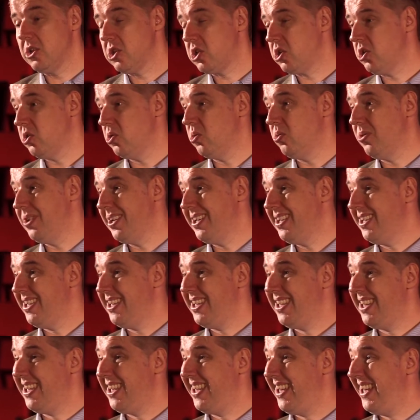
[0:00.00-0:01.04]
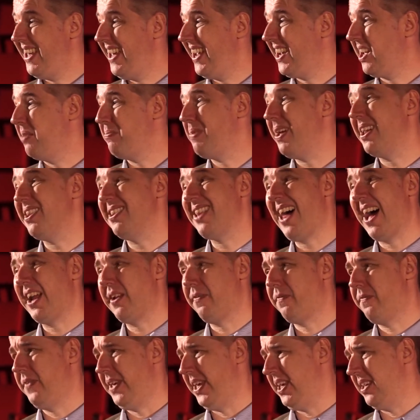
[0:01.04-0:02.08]
2, it can be a lot of
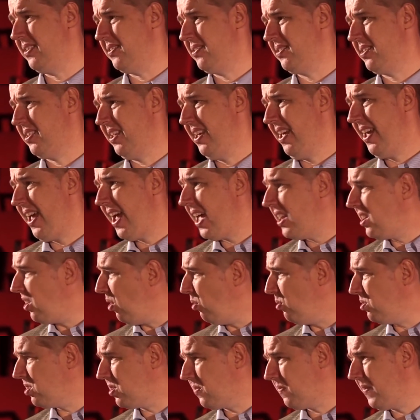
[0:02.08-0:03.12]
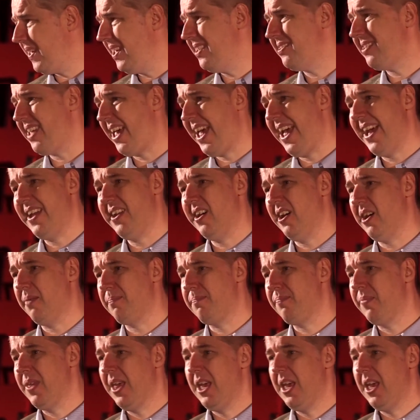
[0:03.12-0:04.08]
fees, and those fees add up.